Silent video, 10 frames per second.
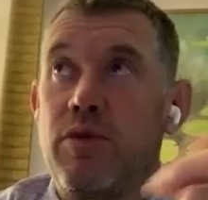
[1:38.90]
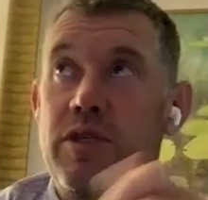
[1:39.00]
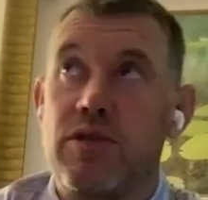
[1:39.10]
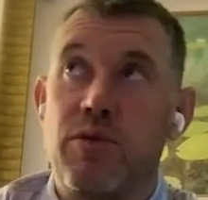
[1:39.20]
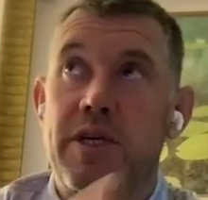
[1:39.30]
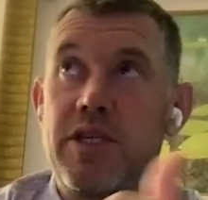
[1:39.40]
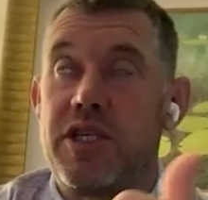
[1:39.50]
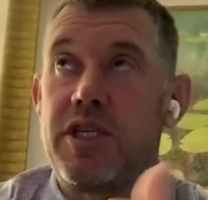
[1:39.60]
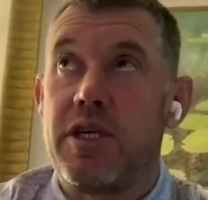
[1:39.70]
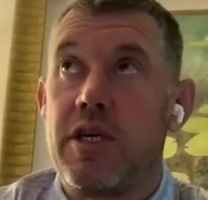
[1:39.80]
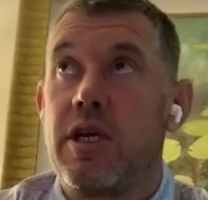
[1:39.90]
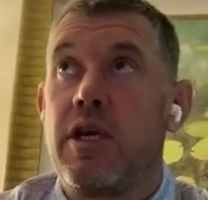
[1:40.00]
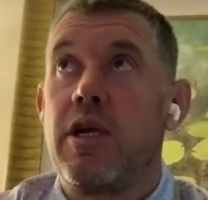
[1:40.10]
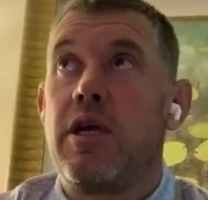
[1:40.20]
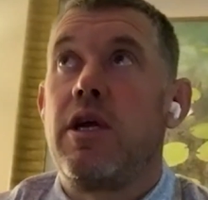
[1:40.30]
and we switched
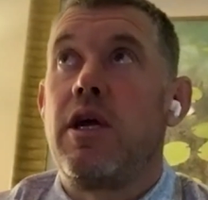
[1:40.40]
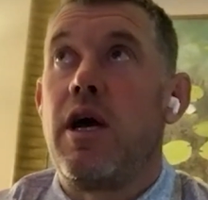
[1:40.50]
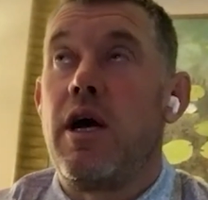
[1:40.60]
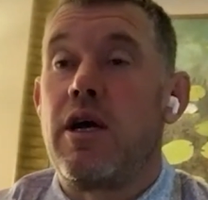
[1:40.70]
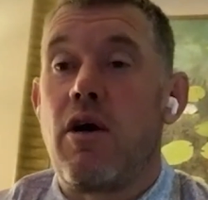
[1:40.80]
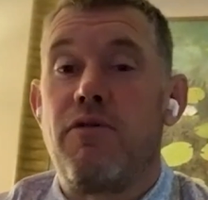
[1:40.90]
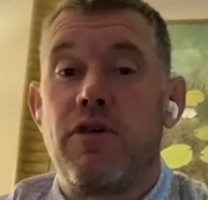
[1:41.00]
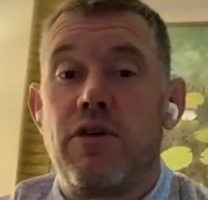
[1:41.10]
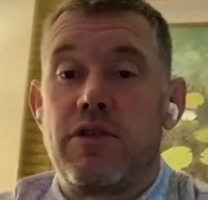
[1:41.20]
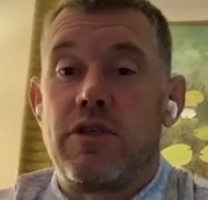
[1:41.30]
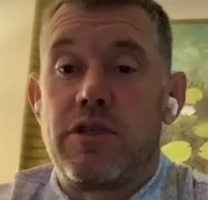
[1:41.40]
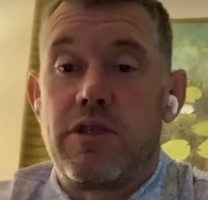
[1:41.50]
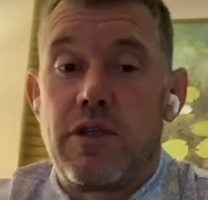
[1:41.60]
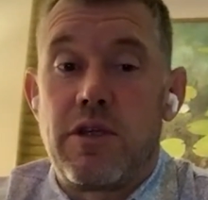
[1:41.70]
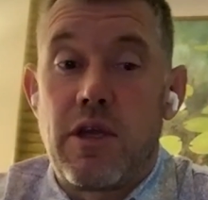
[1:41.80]
golf
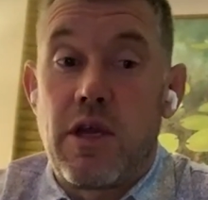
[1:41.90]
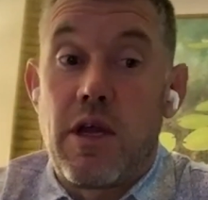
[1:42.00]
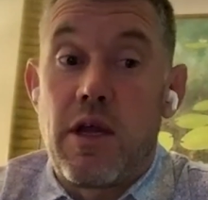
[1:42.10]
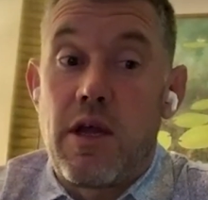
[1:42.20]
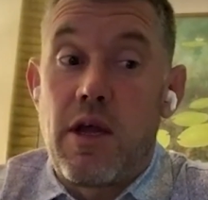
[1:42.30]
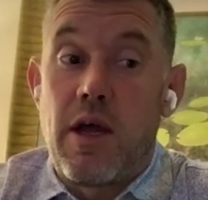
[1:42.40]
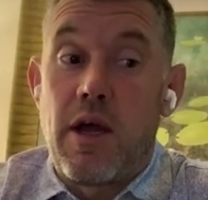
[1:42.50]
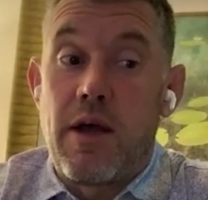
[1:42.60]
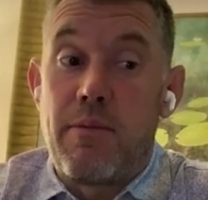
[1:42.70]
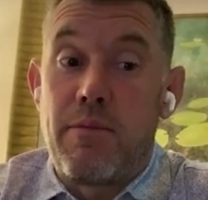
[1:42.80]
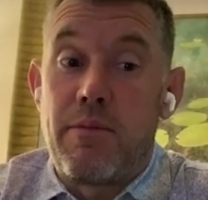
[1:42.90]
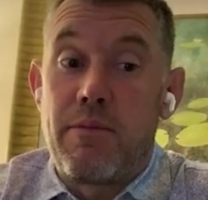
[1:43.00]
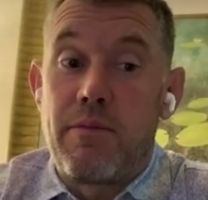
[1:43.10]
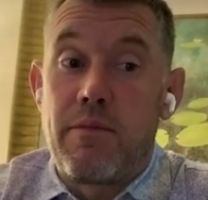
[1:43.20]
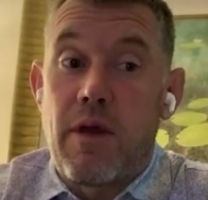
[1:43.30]
courses
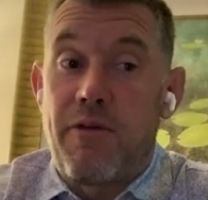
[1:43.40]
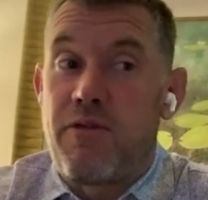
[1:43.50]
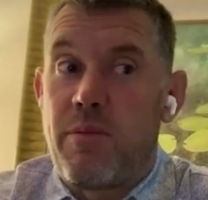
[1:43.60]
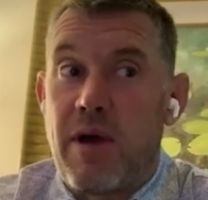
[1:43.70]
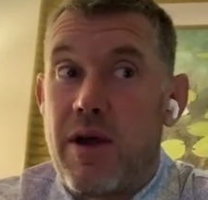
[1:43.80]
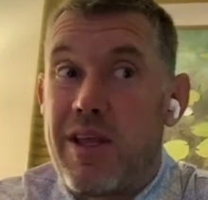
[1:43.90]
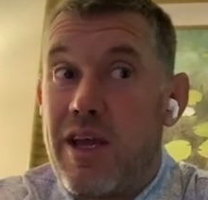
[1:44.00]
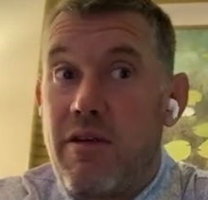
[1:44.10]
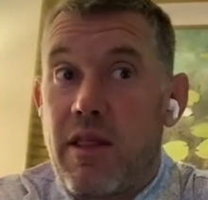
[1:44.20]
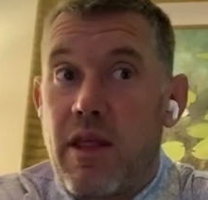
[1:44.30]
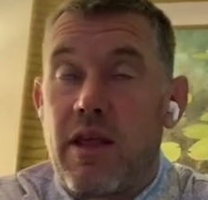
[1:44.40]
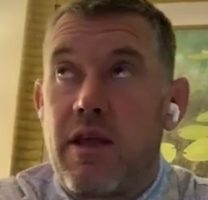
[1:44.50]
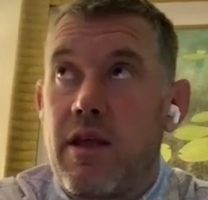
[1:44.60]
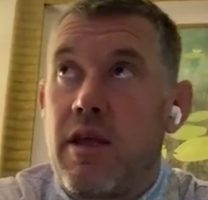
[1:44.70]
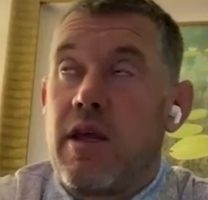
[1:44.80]
after about a year, I
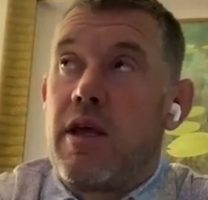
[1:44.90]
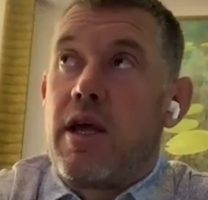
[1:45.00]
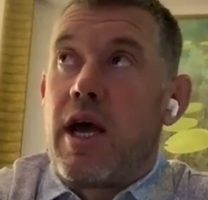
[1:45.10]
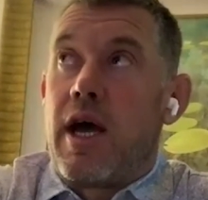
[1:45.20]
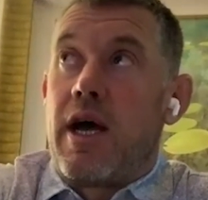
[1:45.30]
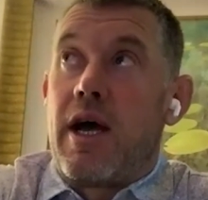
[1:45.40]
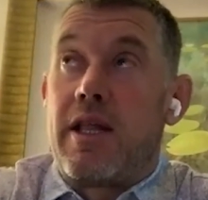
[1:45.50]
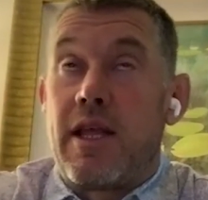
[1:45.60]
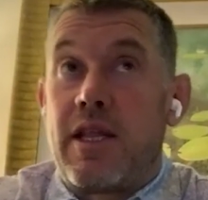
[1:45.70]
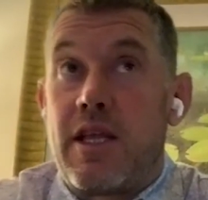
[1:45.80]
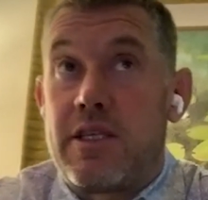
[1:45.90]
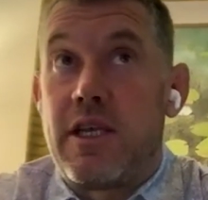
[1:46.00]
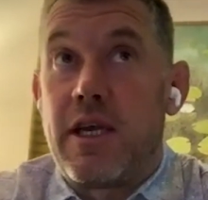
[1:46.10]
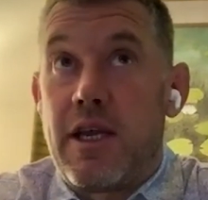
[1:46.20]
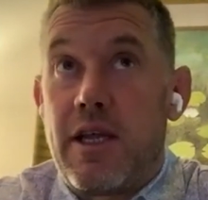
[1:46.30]
think. And then
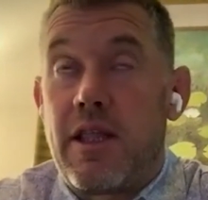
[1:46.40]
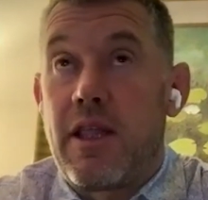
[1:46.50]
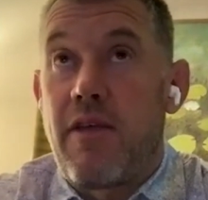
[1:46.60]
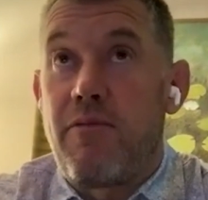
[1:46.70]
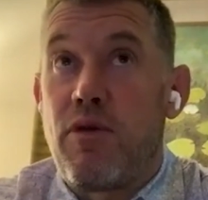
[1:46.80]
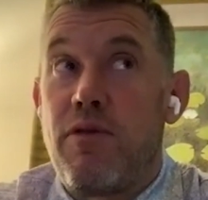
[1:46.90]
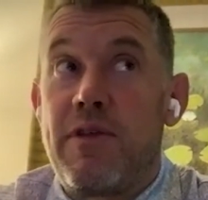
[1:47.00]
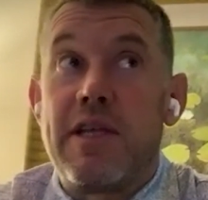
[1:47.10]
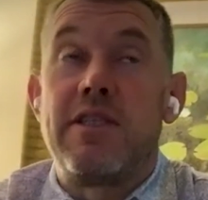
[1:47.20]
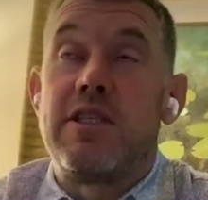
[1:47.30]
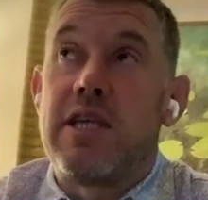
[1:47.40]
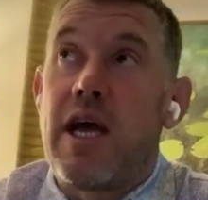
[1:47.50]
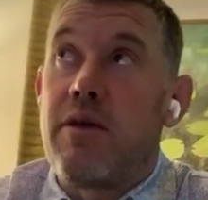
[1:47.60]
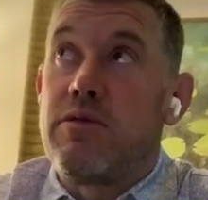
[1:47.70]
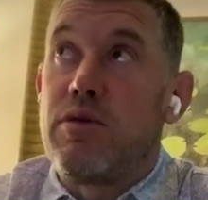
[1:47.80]
this year, they've moved into
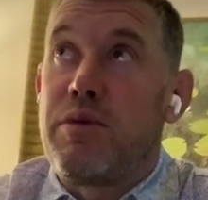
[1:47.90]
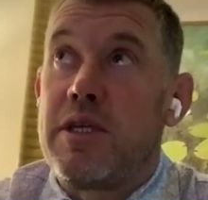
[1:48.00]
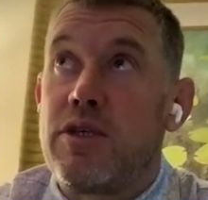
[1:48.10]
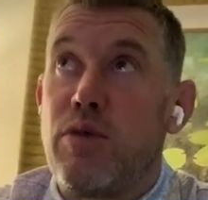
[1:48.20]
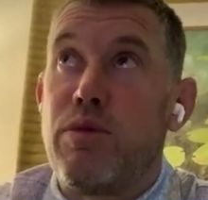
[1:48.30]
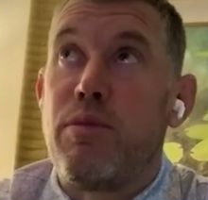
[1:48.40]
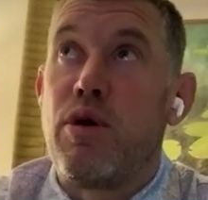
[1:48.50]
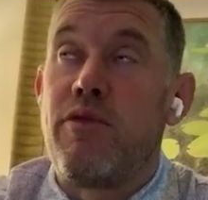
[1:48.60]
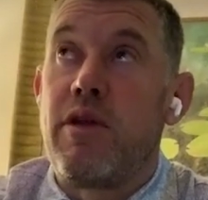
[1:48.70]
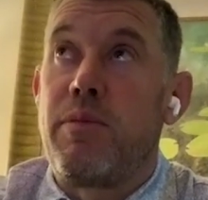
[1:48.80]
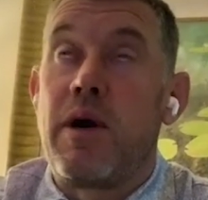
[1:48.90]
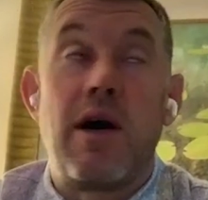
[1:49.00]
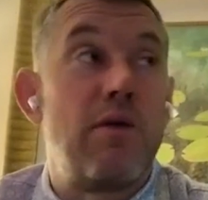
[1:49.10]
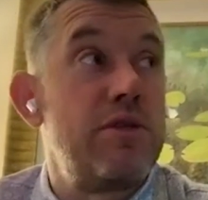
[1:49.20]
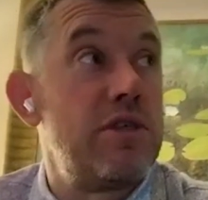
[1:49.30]
town to a place called Memorial
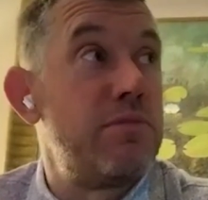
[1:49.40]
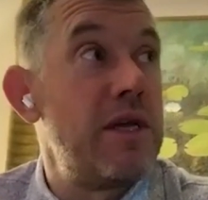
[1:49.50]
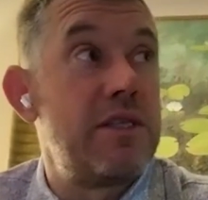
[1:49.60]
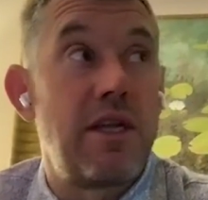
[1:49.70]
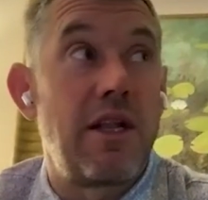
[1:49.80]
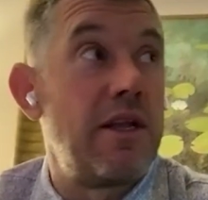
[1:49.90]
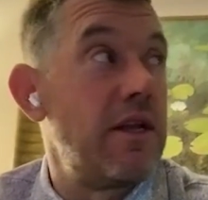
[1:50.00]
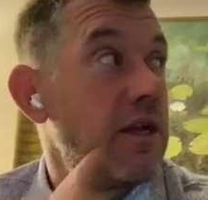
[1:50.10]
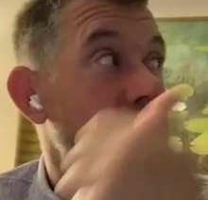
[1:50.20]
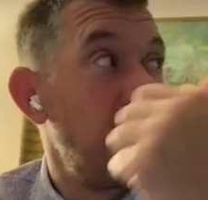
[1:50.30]
Park, which is basically